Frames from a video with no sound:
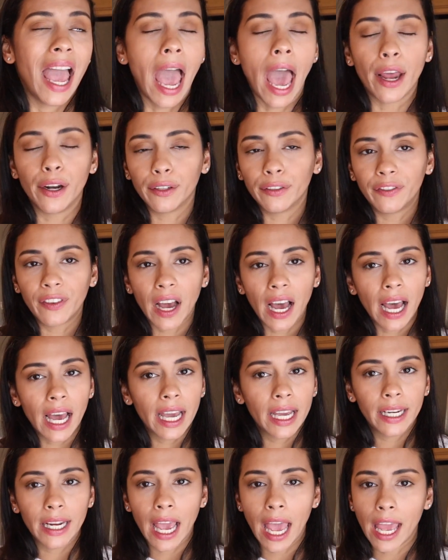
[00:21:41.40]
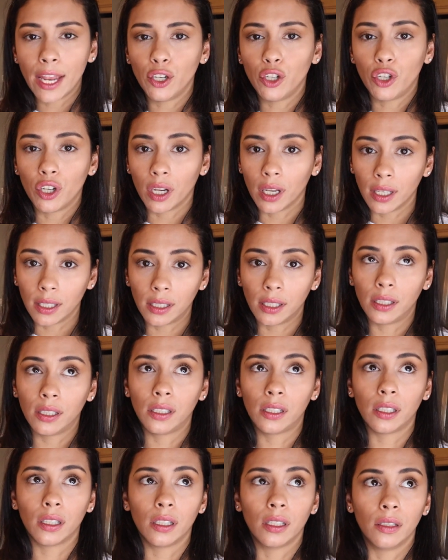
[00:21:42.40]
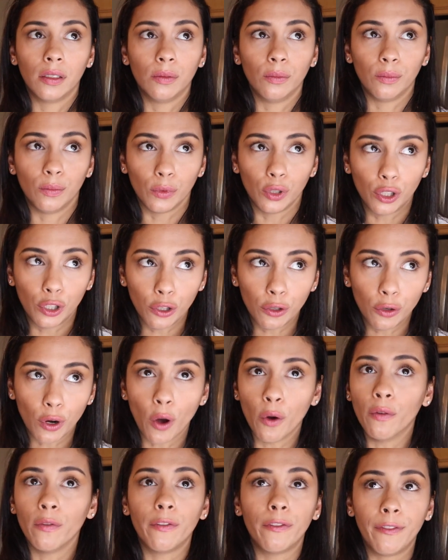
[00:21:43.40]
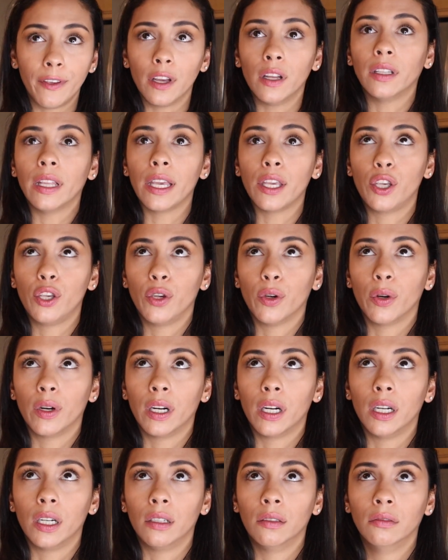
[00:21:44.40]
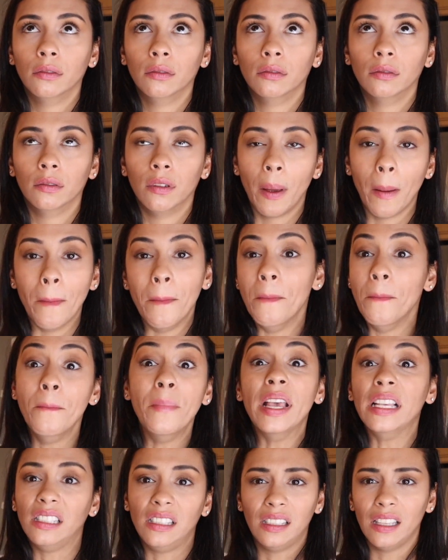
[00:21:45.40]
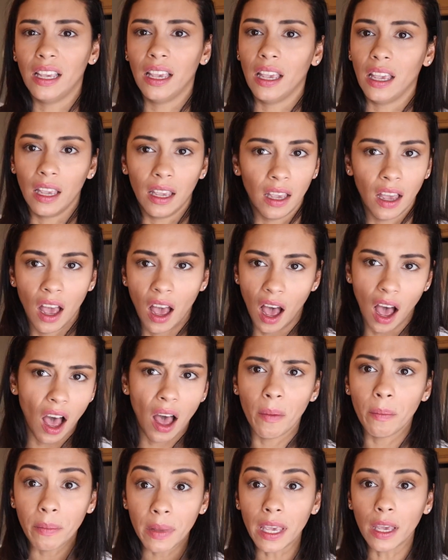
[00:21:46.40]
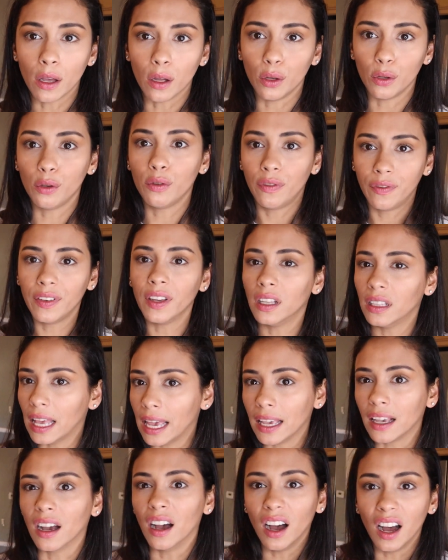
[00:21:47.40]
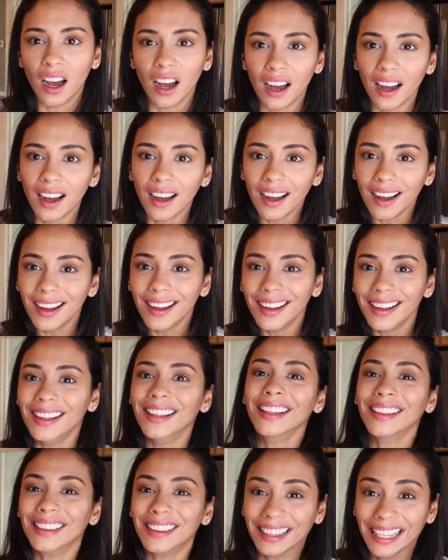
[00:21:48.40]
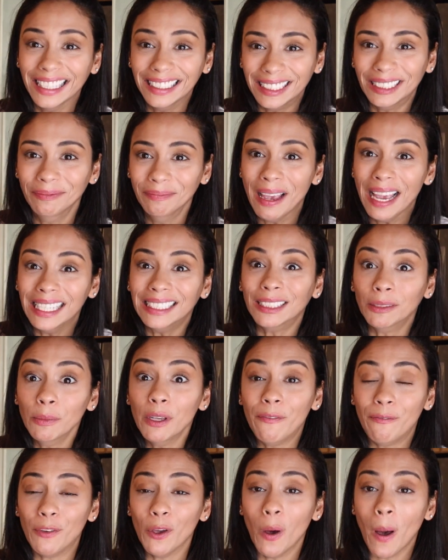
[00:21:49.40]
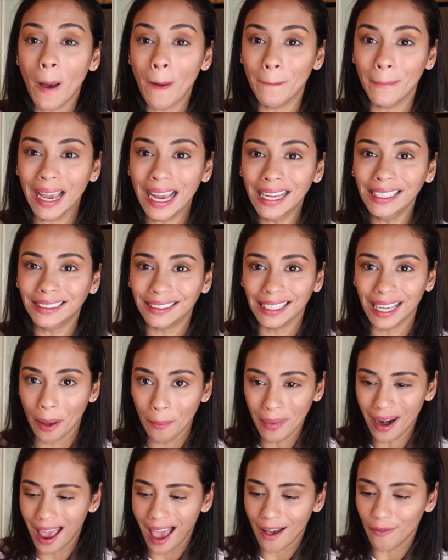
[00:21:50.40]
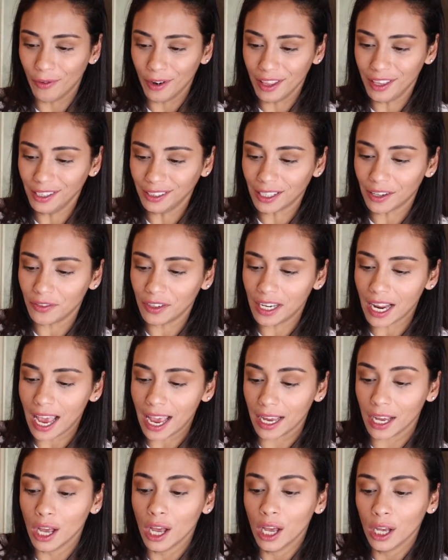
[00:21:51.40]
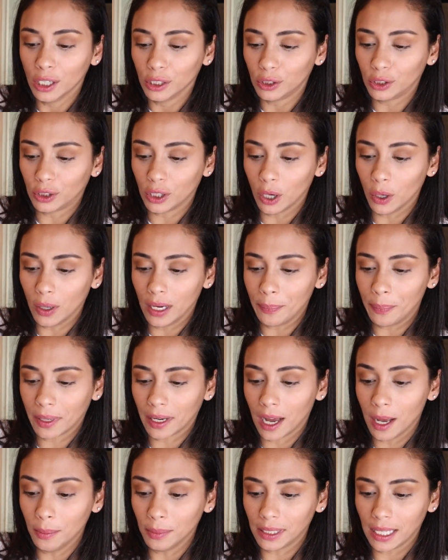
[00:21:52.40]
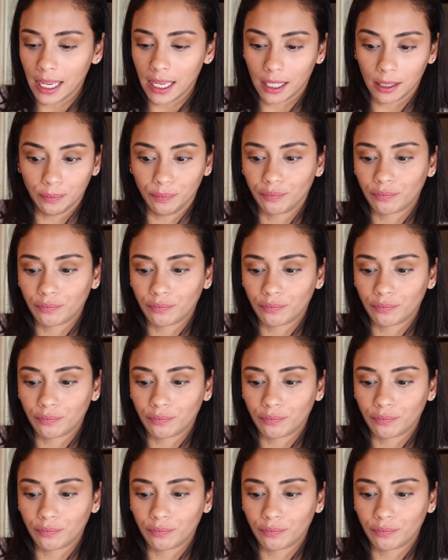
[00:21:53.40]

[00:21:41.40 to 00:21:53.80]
edified, and just you don't feel like you're missing a meal. You feel like, oh, this makes me feel amazing. I'm gonna have one of these every day. So it becomes like